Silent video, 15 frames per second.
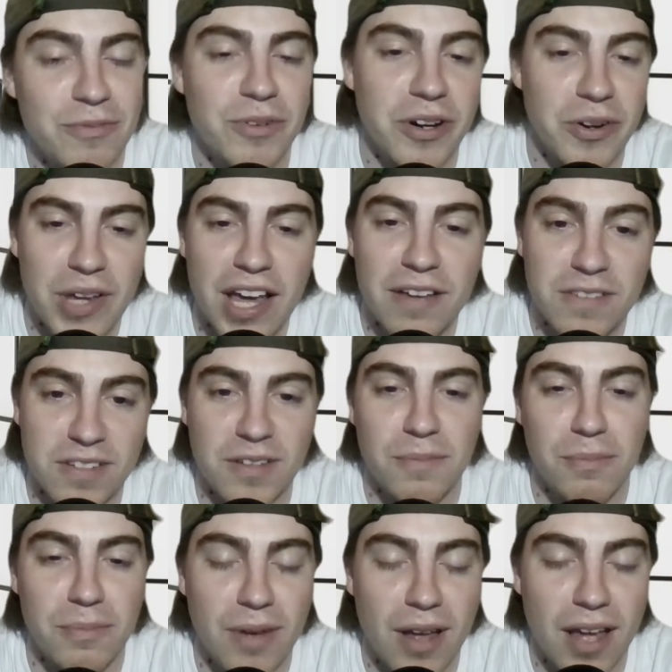We have
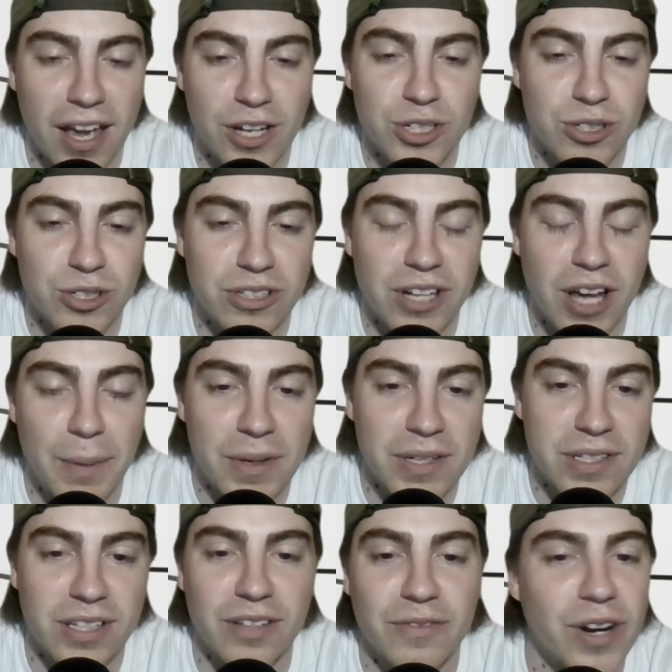some extra
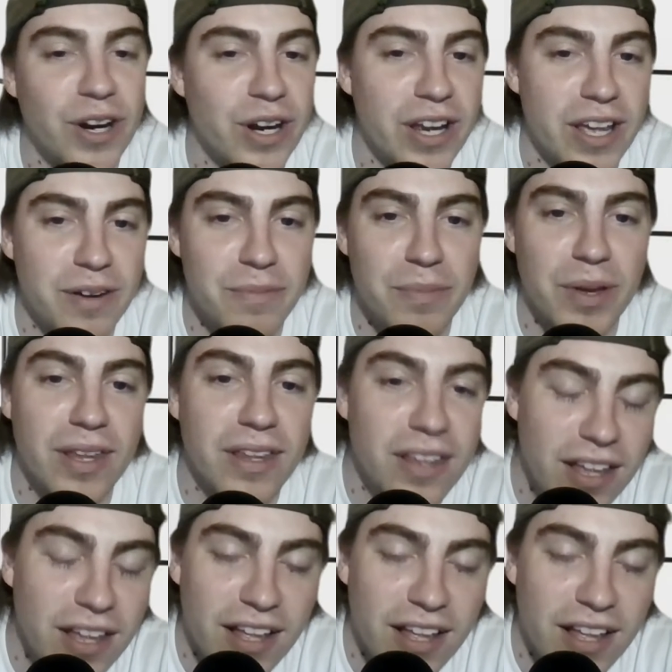topics at the very end, but